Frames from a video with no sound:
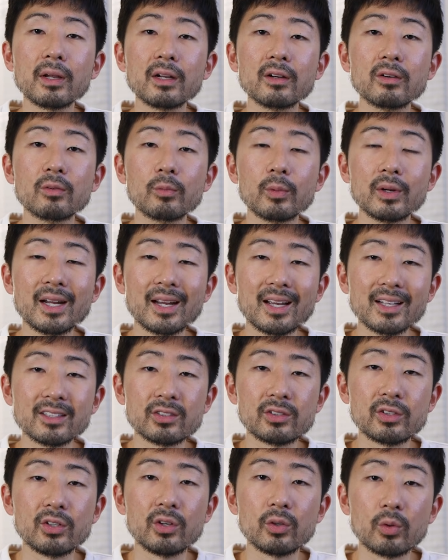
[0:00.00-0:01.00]
And when it
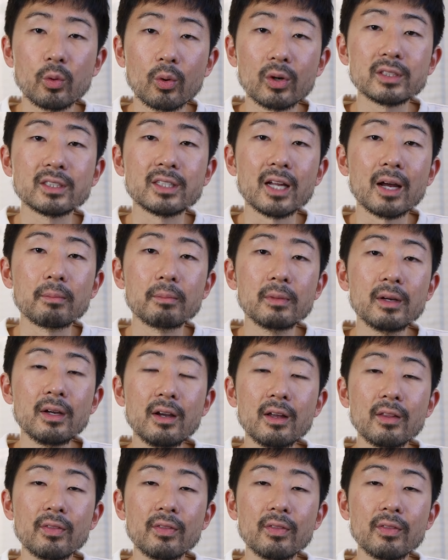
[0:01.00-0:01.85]
gets to your doorstep,